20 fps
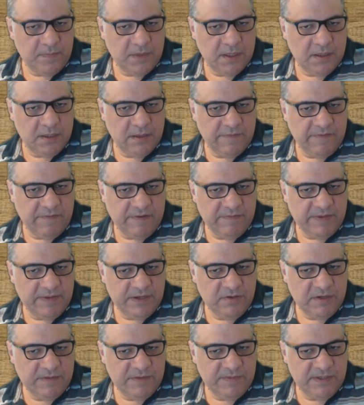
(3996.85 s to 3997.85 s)
If I'm playing
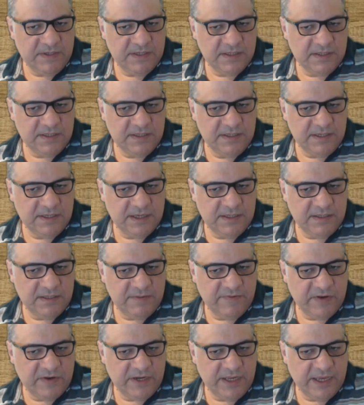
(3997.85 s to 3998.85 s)
knight b6, he takes. He's
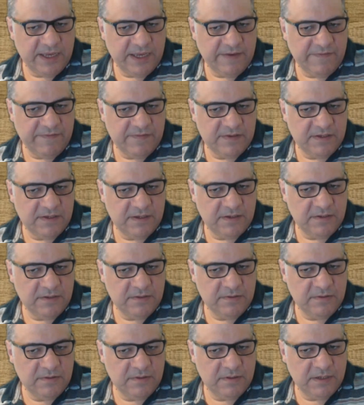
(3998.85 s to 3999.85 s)
threatening f2.
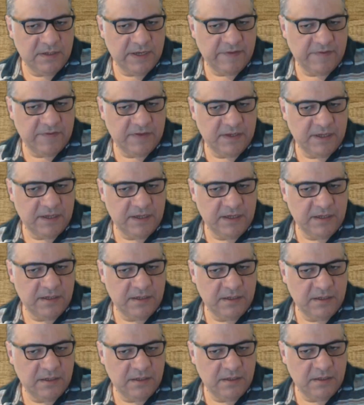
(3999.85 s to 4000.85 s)
I have to take.
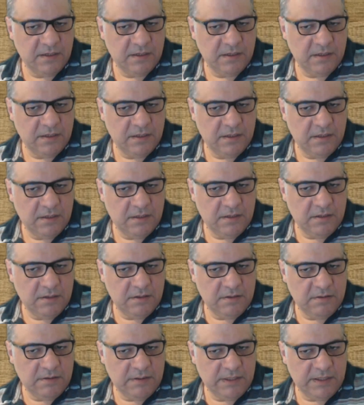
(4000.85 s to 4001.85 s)

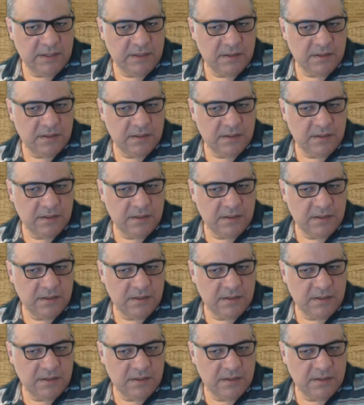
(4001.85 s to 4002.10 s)
Right.